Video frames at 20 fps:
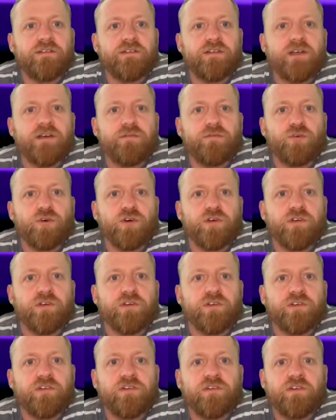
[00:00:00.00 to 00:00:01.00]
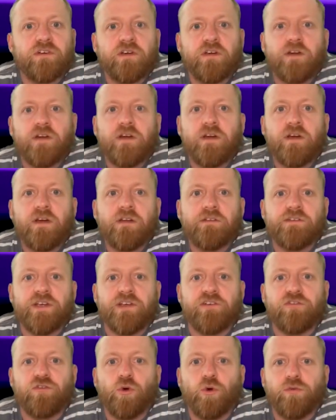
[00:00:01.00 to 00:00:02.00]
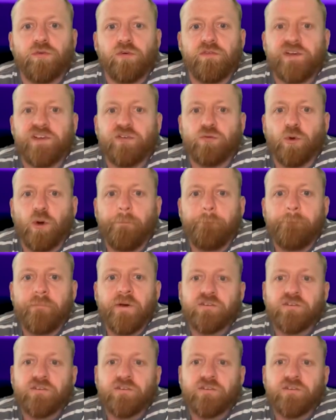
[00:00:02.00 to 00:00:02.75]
different test store for this one.